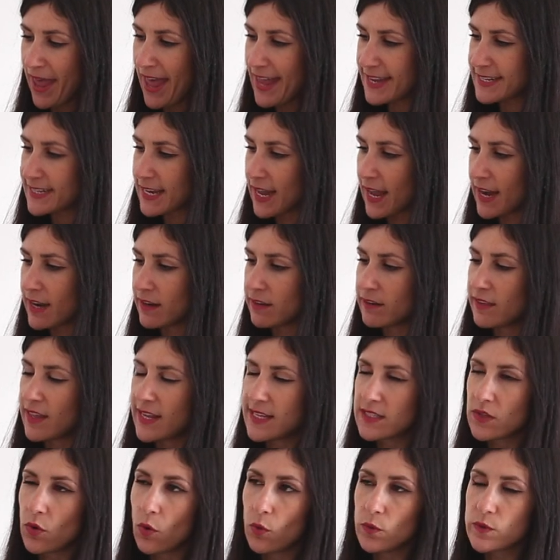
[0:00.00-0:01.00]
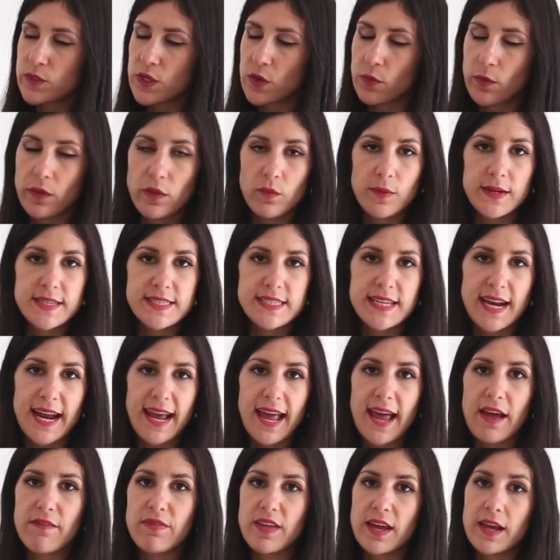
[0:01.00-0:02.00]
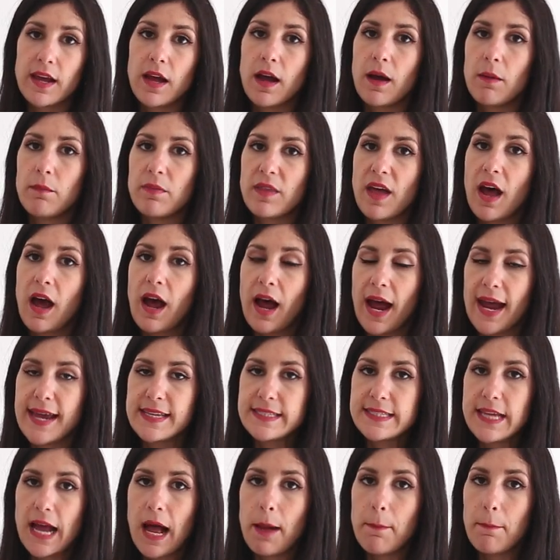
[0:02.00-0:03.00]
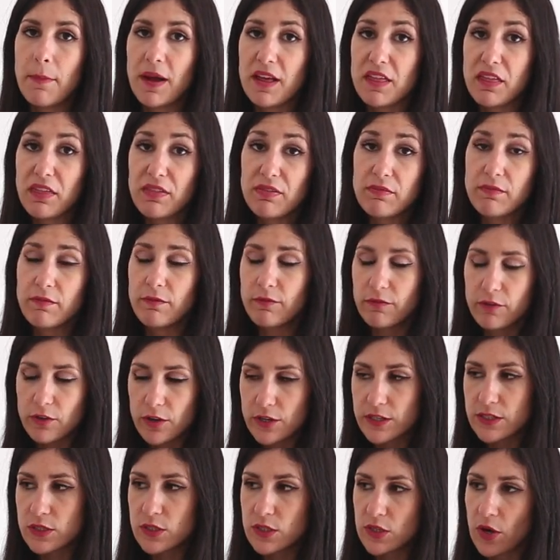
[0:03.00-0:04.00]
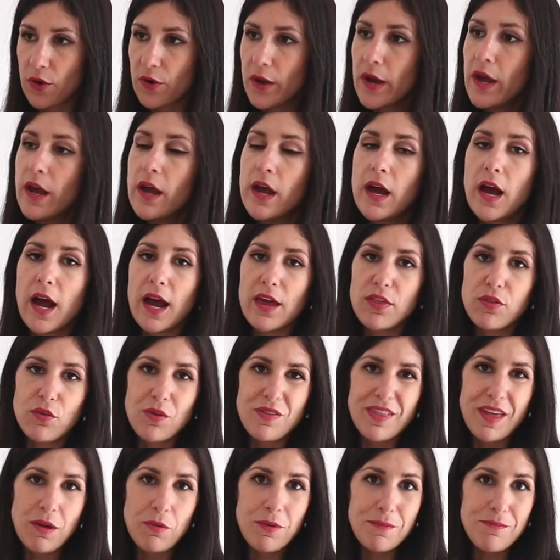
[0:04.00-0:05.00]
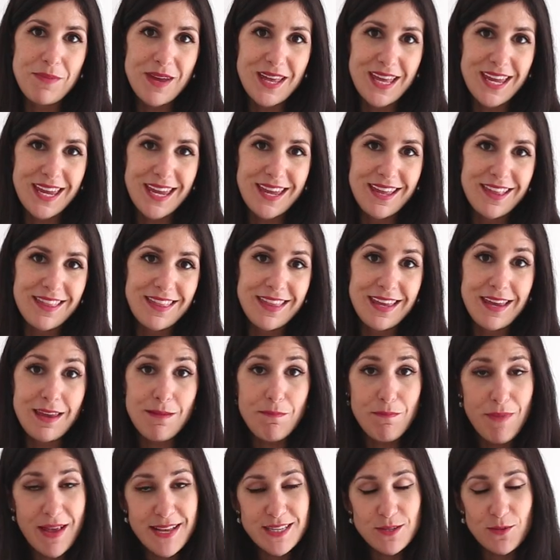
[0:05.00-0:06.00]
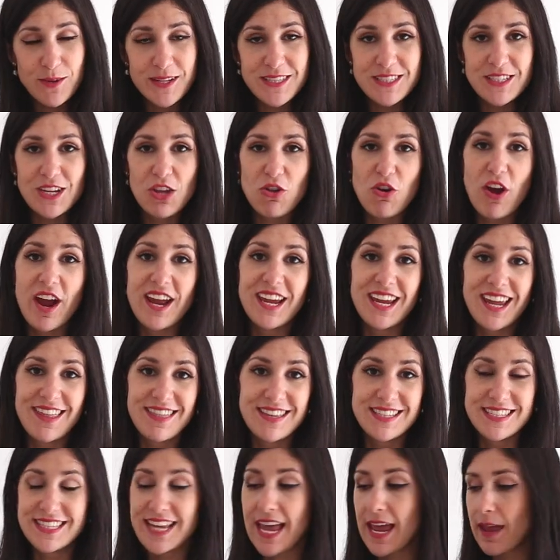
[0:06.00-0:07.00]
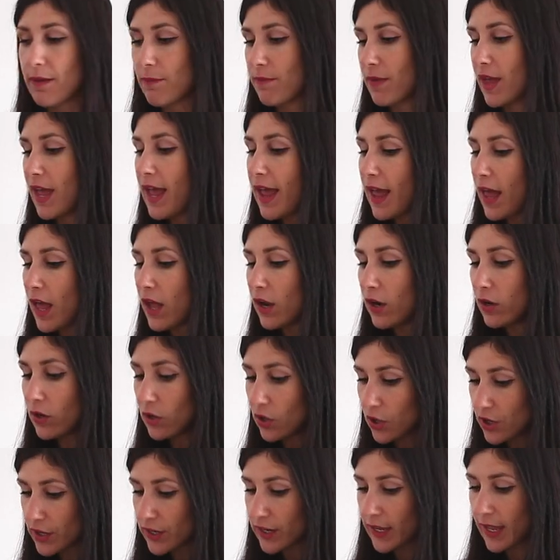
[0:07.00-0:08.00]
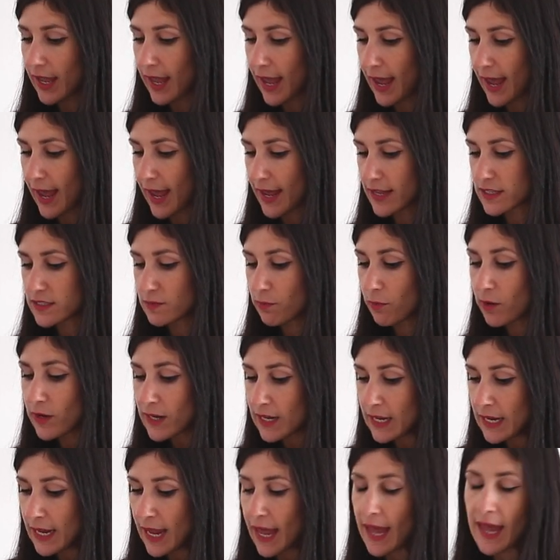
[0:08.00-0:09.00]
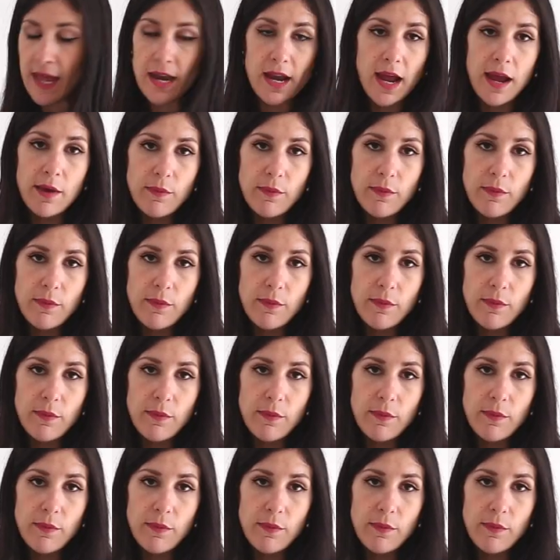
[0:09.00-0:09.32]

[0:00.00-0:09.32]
bet, and these also were the ones that I have that come the highest up my foot, so I thought they would be the best ones to try and get the same look as Brittany, and